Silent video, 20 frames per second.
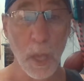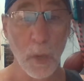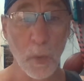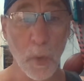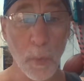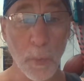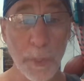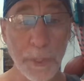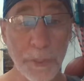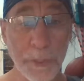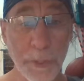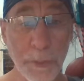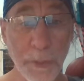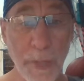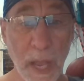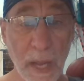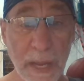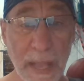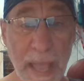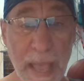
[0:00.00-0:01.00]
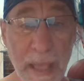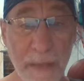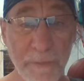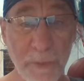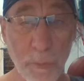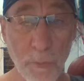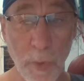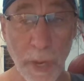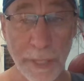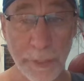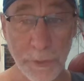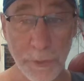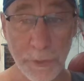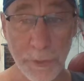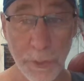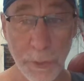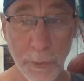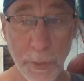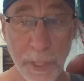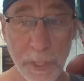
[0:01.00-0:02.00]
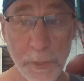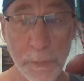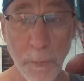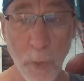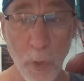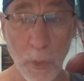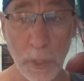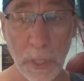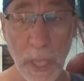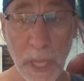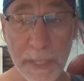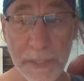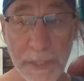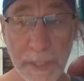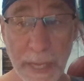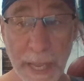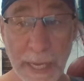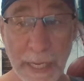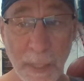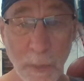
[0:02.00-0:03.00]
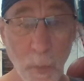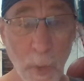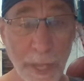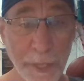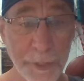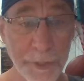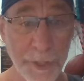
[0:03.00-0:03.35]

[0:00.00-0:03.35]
What we do not have the right to do is moralize in any way,